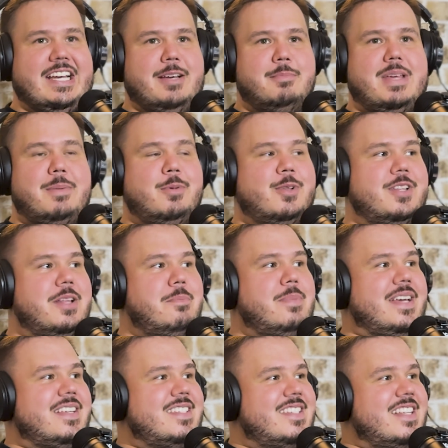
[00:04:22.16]
people in the
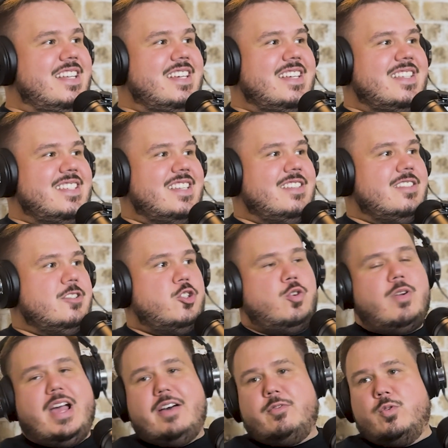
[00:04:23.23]
big cities and
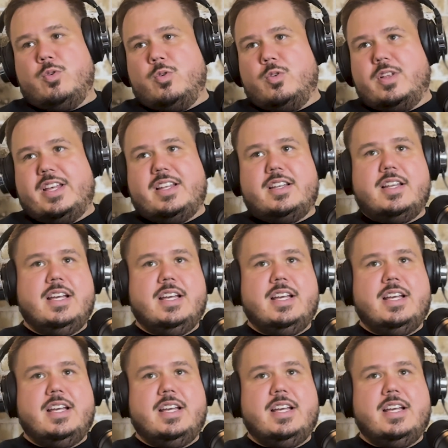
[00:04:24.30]
travel, and